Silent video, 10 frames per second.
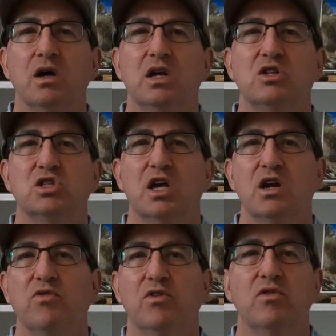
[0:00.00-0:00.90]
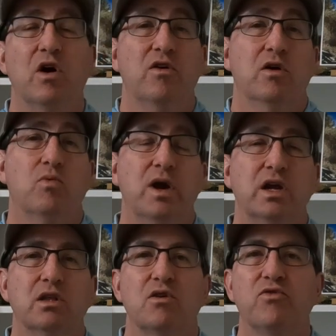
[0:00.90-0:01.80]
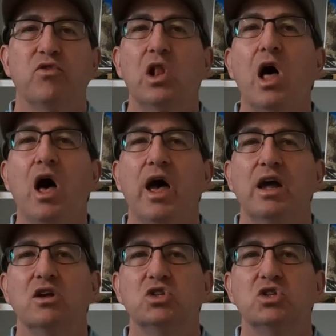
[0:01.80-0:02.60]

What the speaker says: instead of a regular fly.